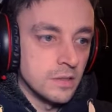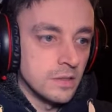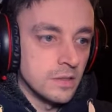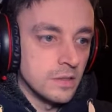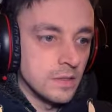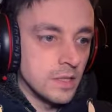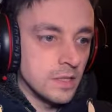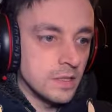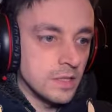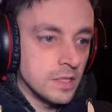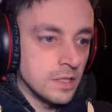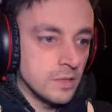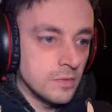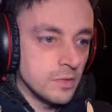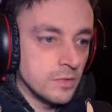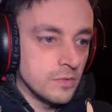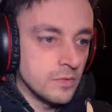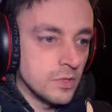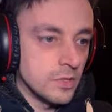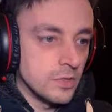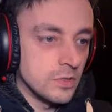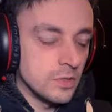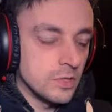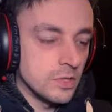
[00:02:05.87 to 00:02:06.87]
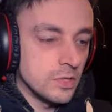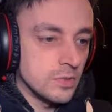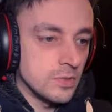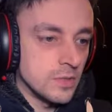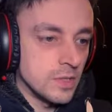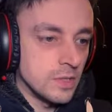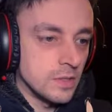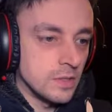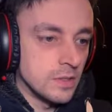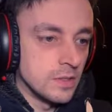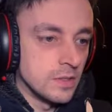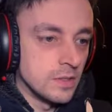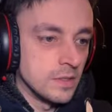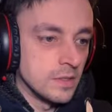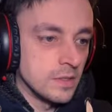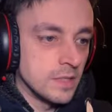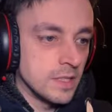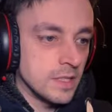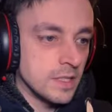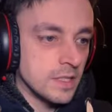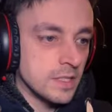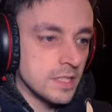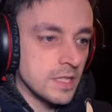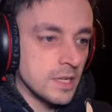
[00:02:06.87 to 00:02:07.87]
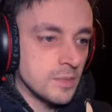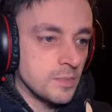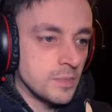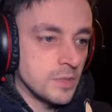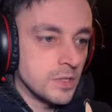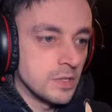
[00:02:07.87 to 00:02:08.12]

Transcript: I'll take one of those as well. Except,